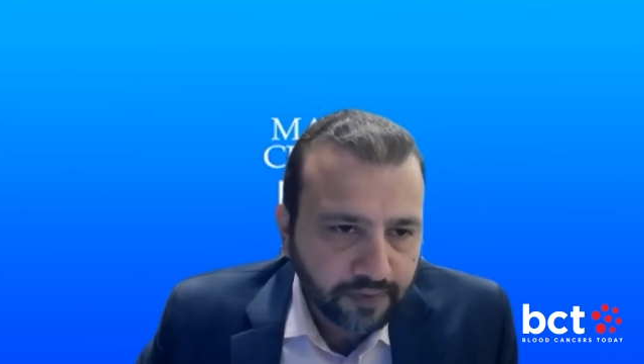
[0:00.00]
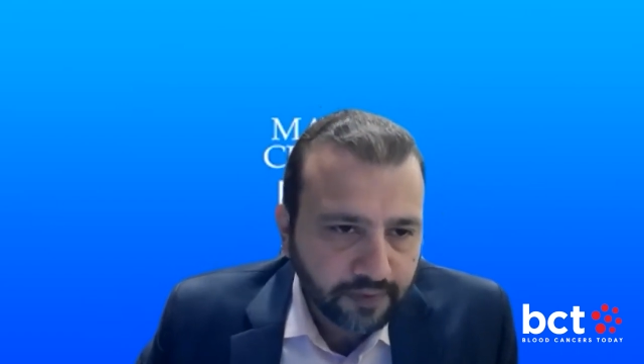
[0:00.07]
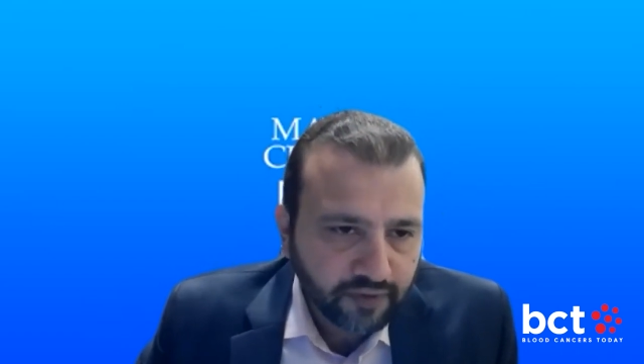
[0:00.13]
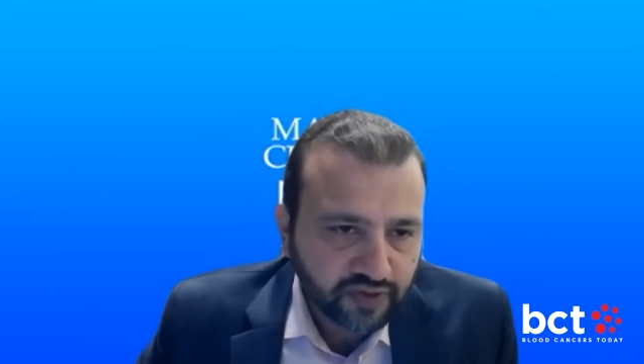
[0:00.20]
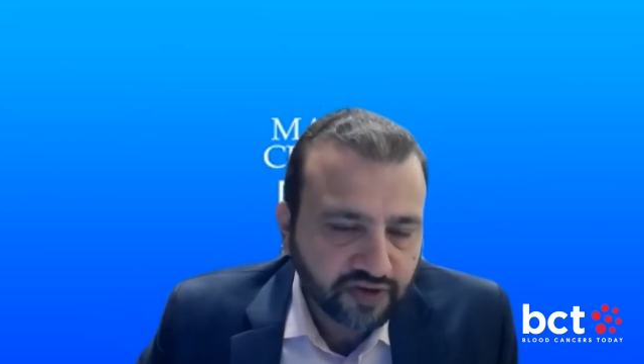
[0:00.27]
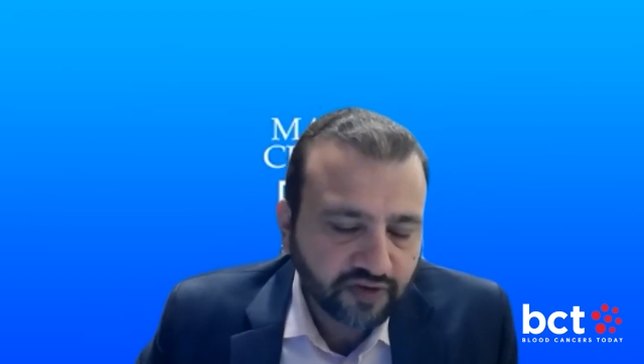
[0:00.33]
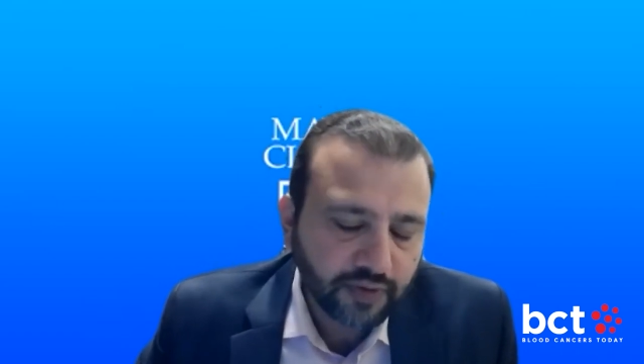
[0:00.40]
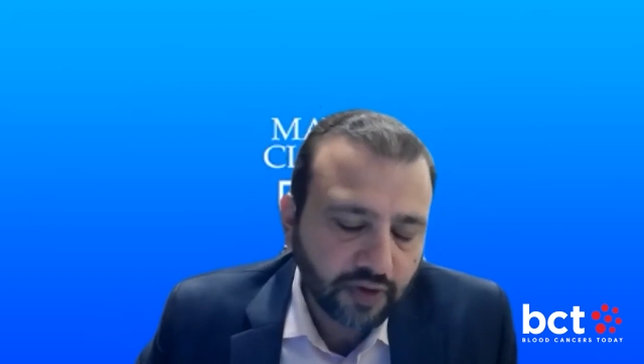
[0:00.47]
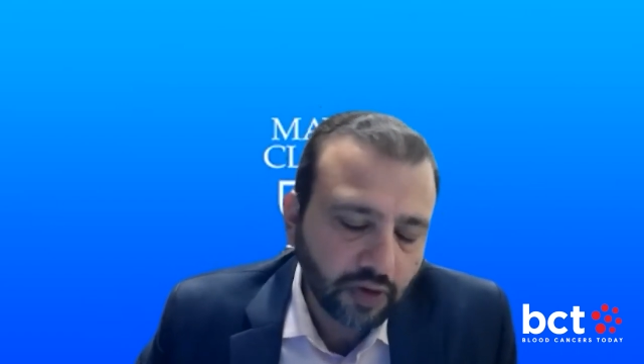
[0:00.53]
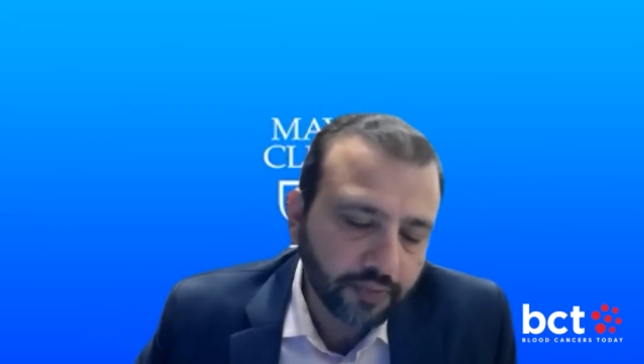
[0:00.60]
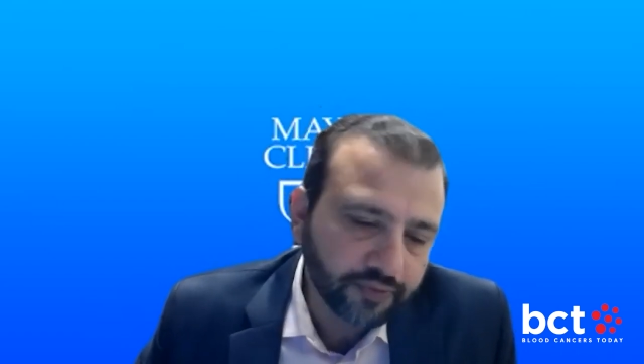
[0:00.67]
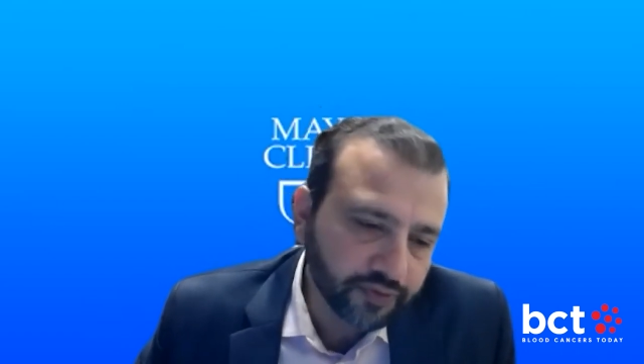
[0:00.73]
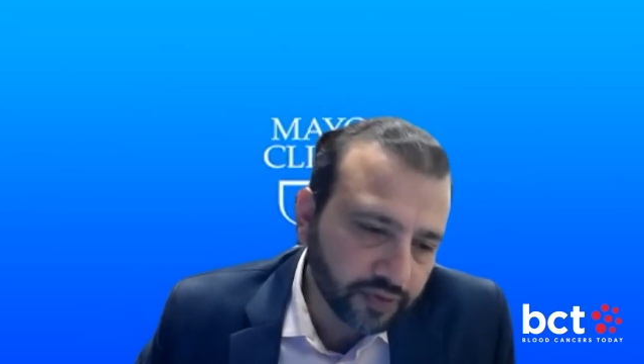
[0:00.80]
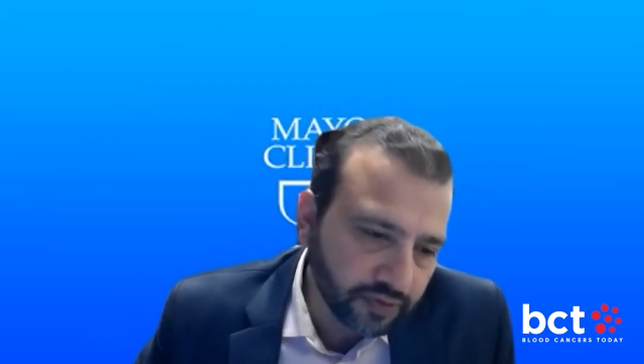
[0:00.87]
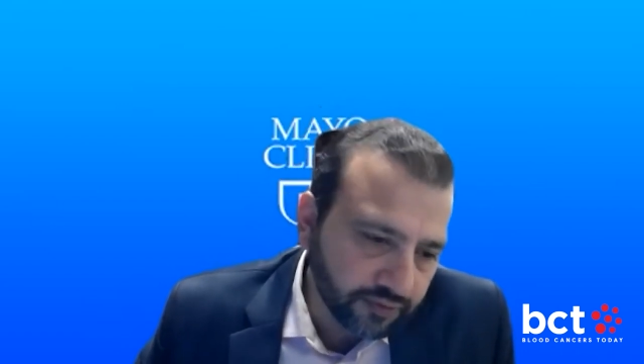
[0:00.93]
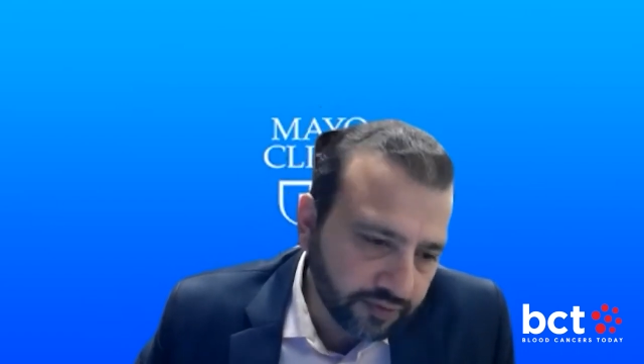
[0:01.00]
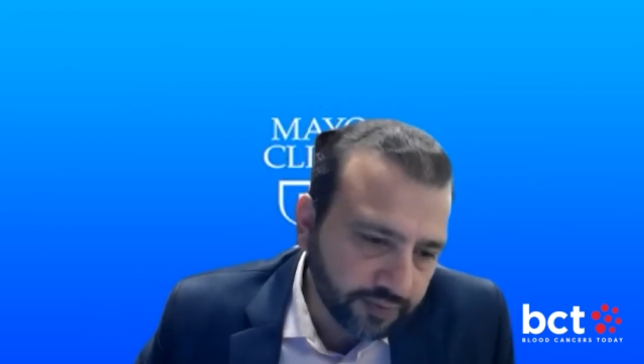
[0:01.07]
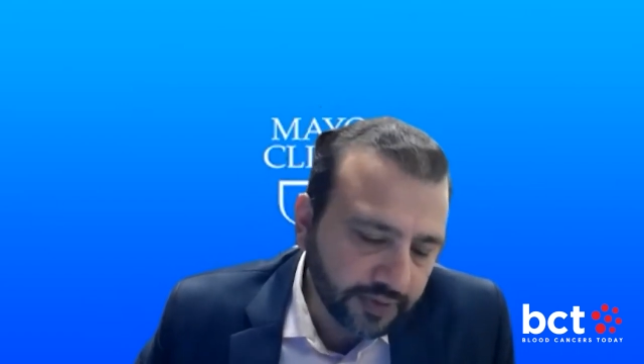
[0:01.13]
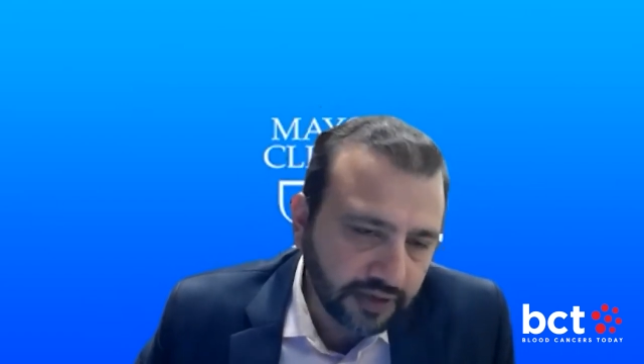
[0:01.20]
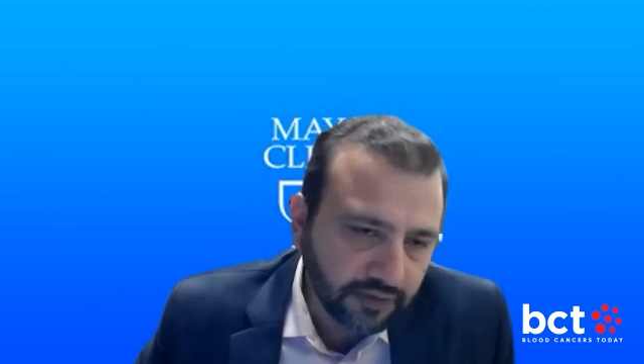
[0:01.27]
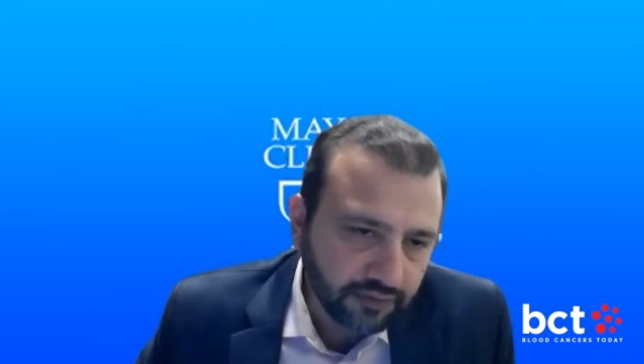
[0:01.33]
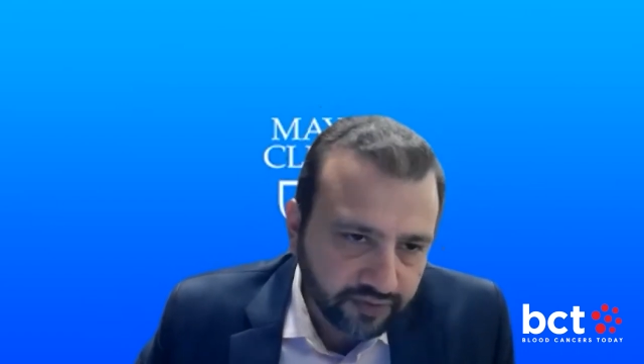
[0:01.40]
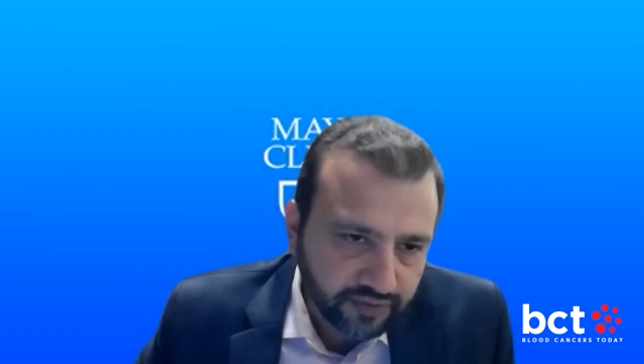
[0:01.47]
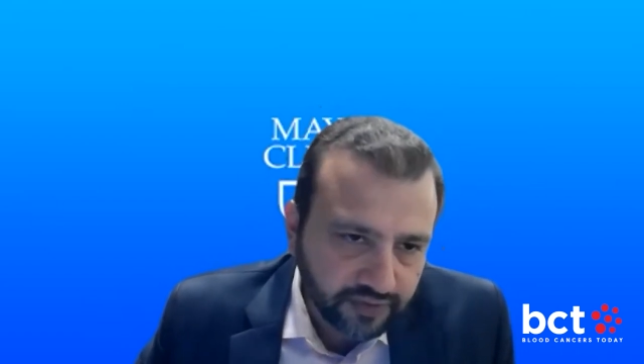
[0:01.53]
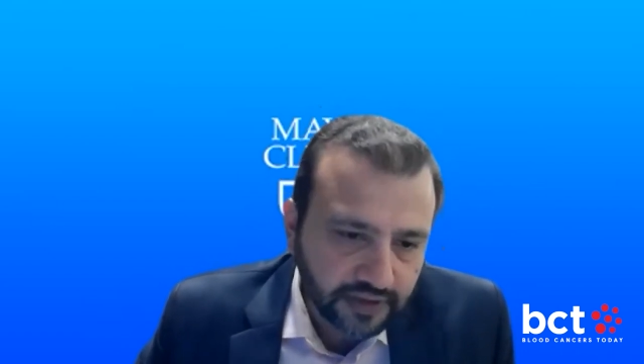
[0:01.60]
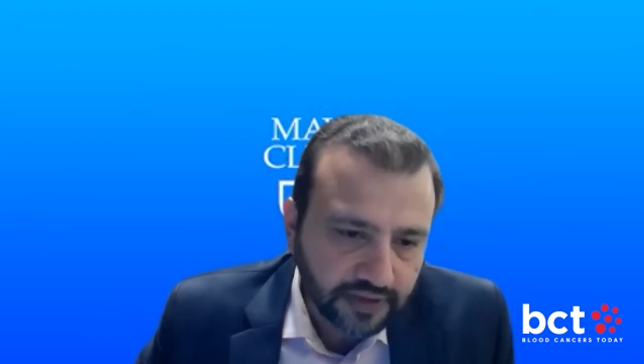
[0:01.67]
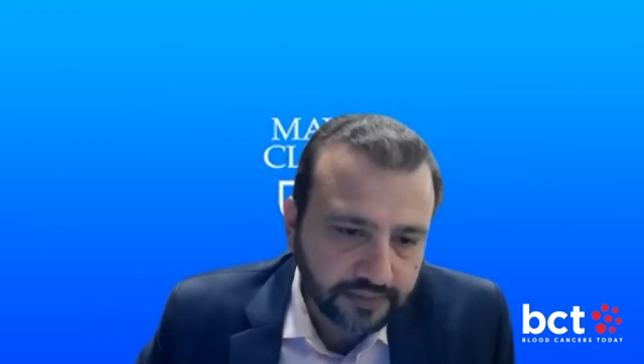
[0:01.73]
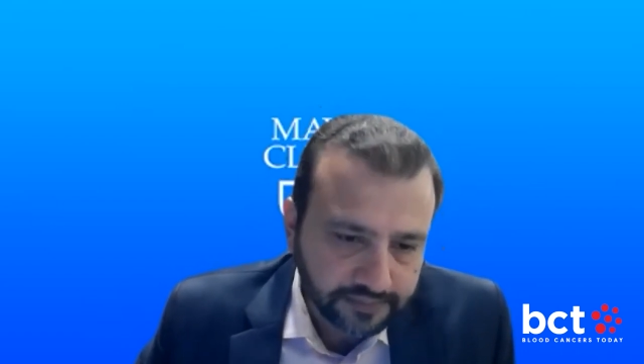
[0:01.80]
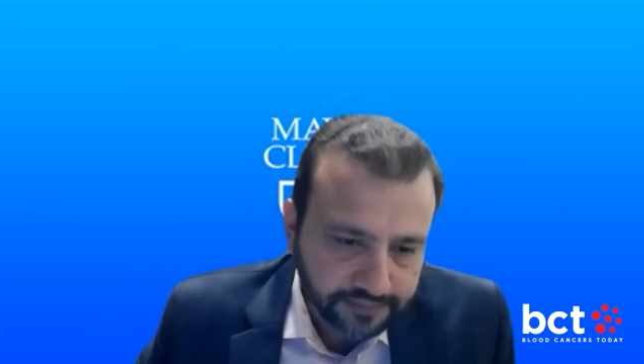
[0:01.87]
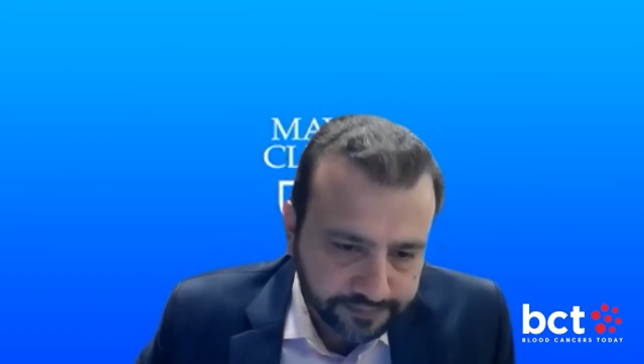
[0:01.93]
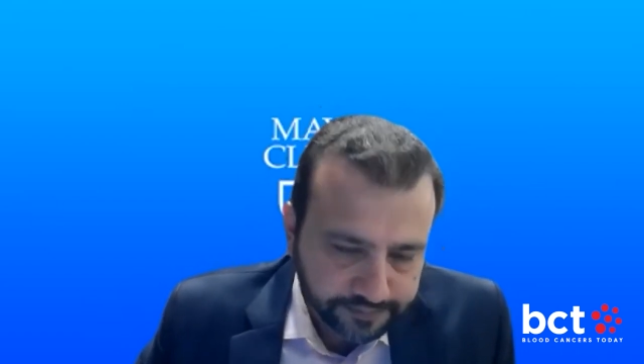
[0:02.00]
which have been observed previously.